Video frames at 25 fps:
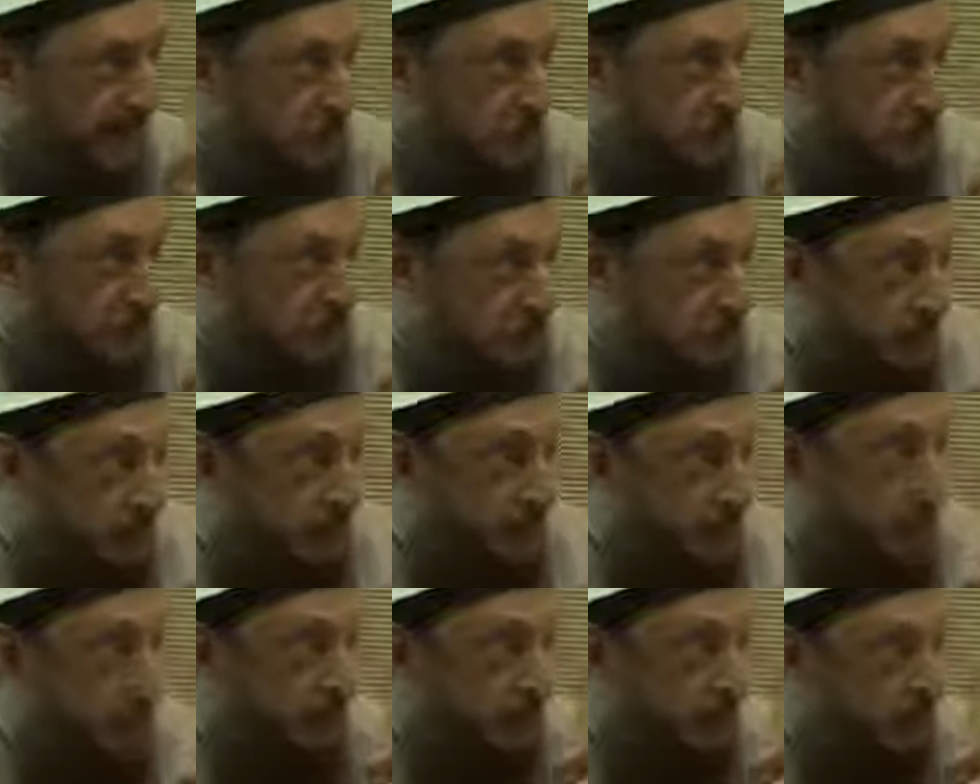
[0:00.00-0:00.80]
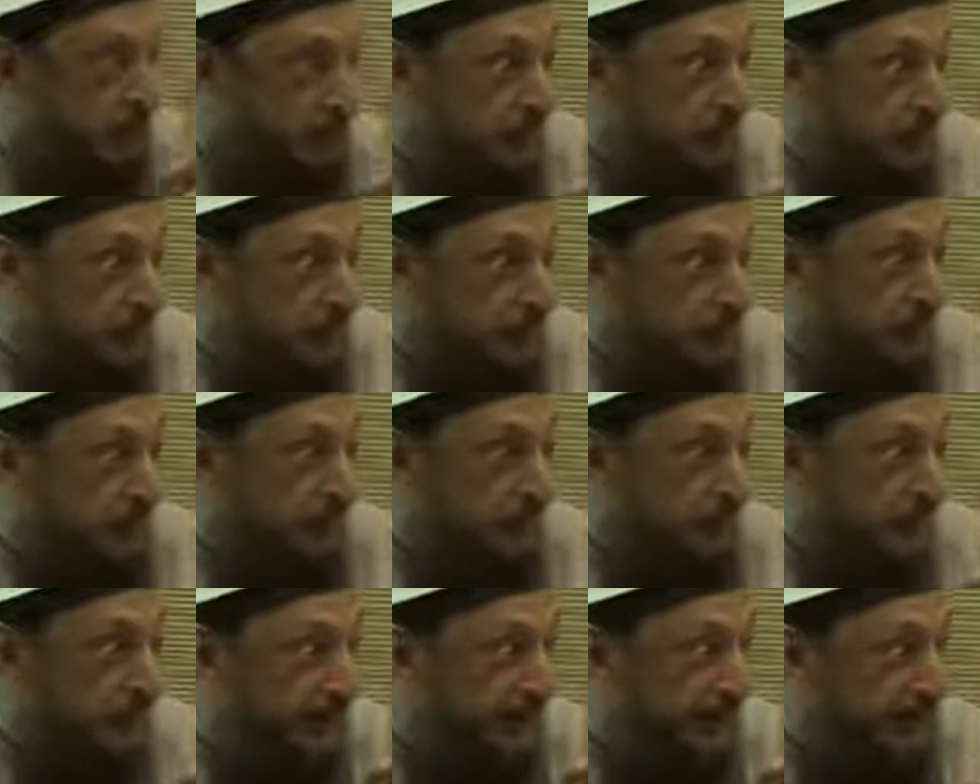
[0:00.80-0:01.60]
That
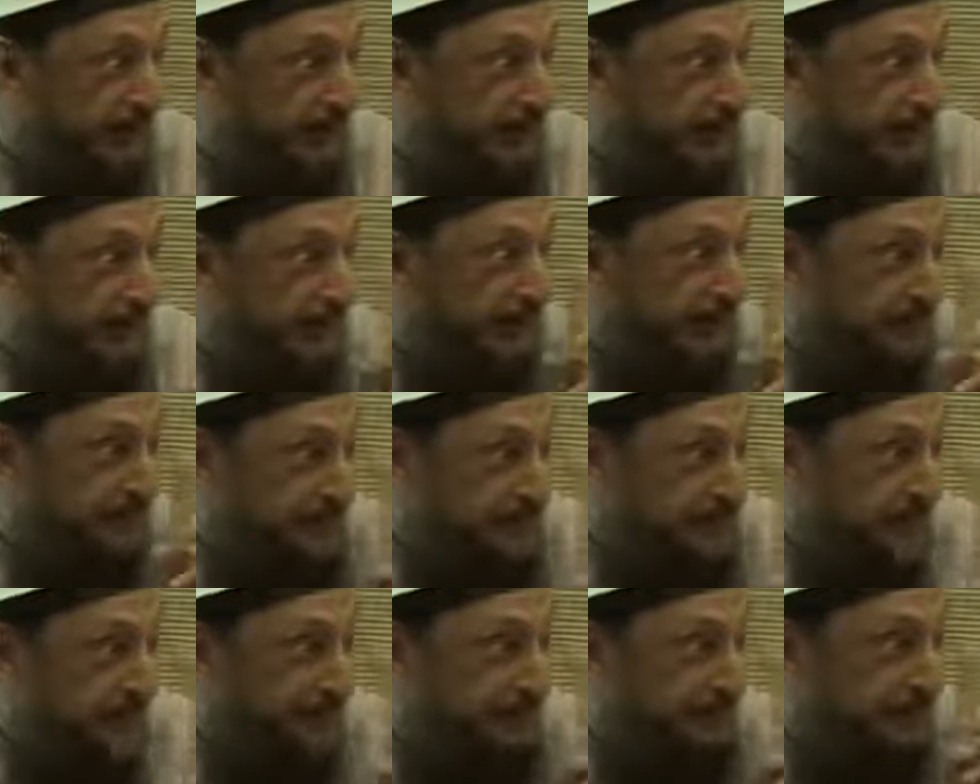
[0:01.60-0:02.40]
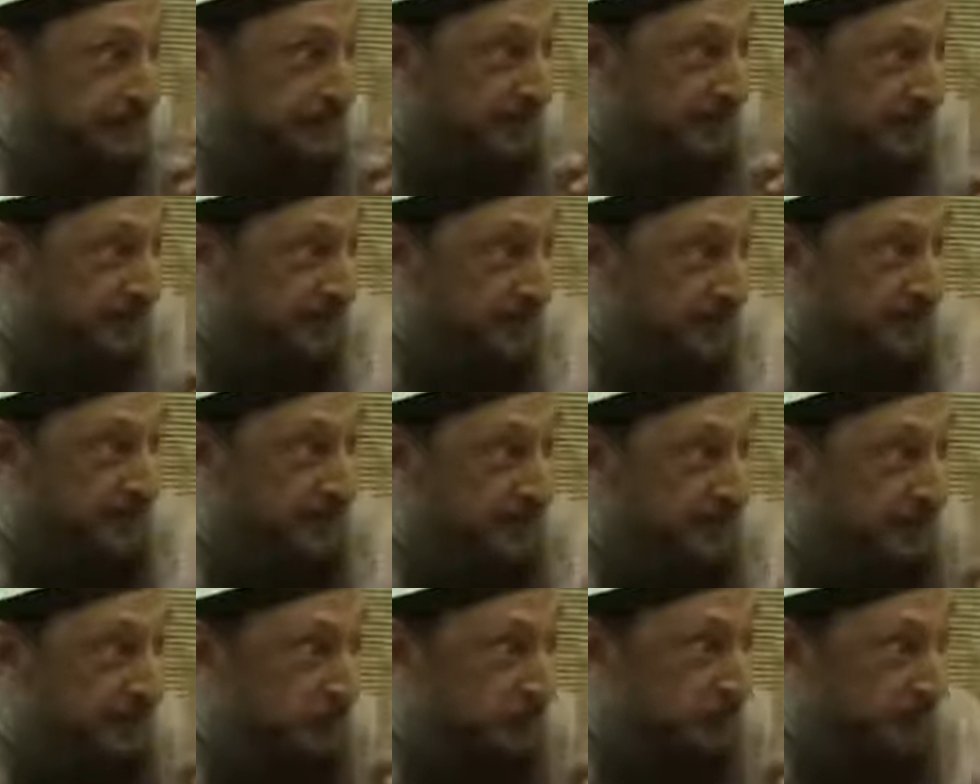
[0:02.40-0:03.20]
Jewish-Christian alliance never
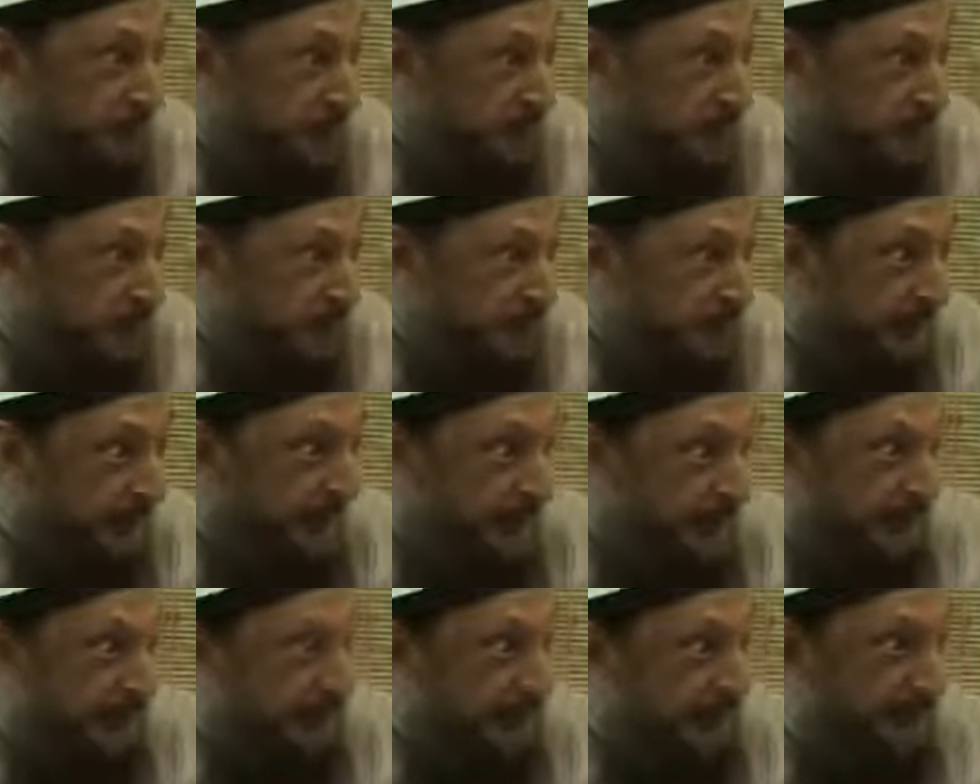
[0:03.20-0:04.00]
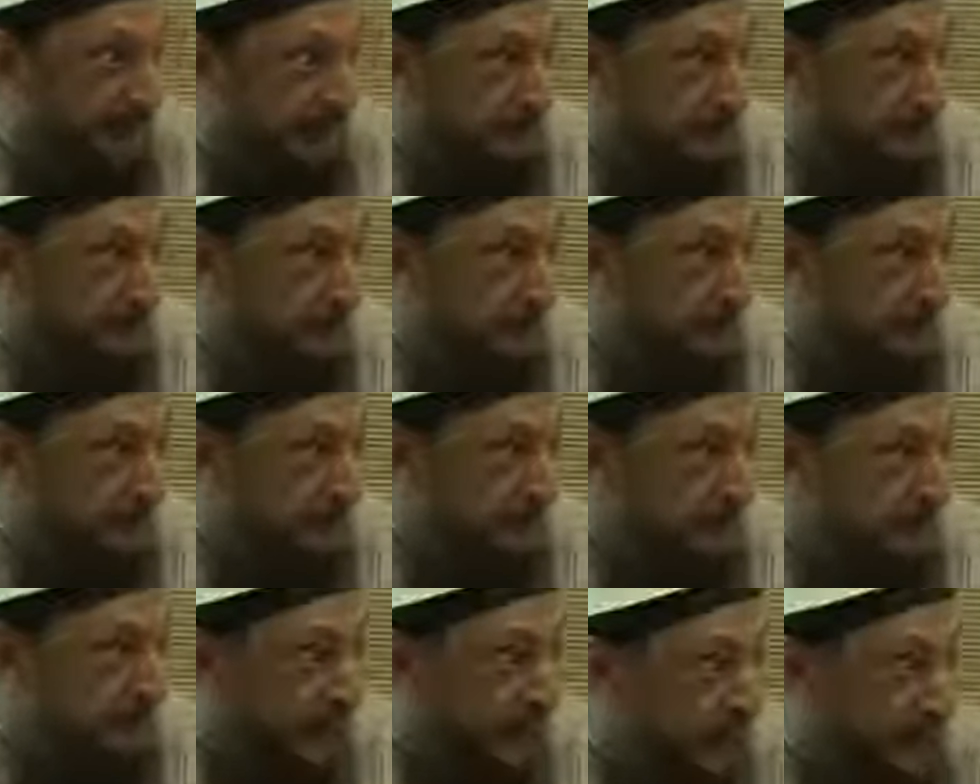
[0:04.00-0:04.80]
came into being in
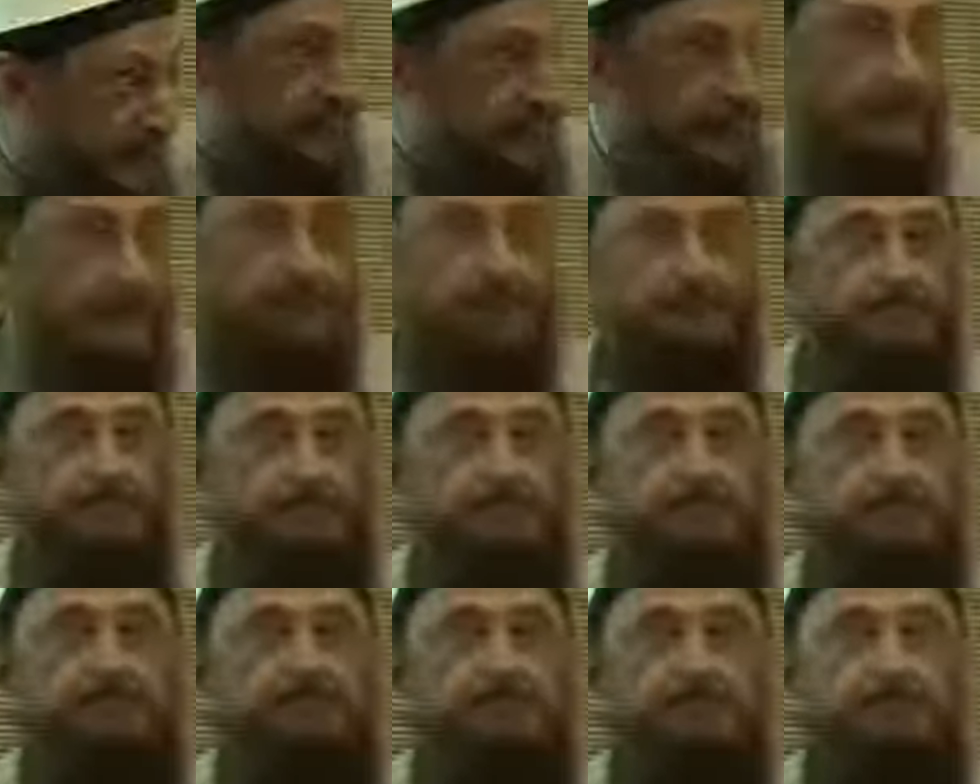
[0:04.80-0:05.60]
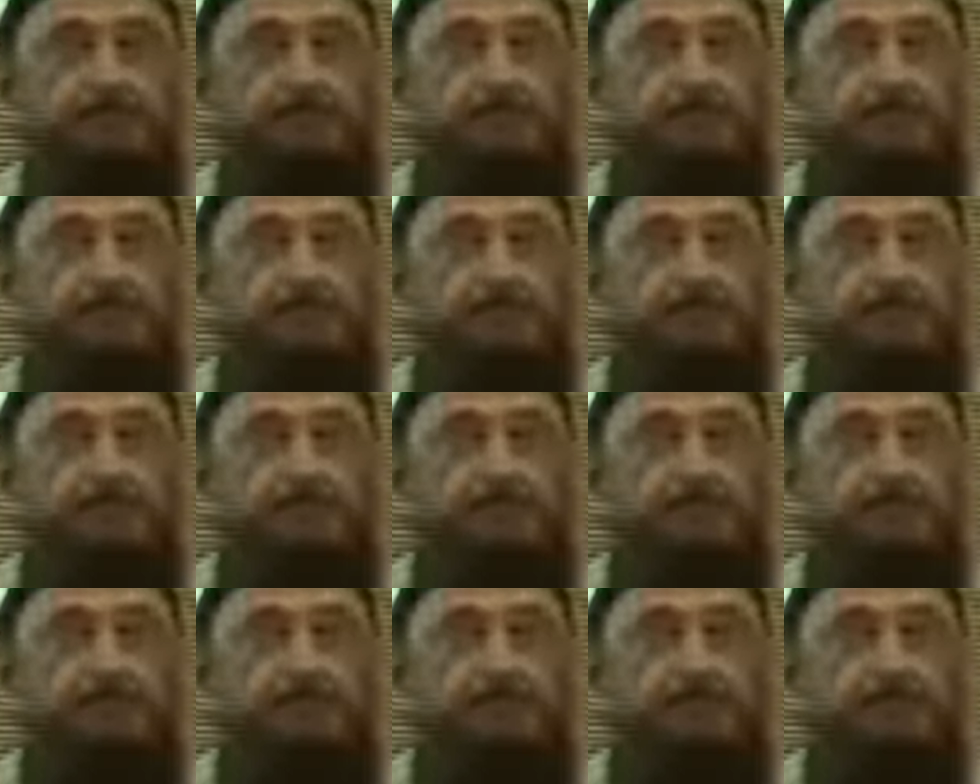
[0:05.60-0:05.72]
Eastern Christianity.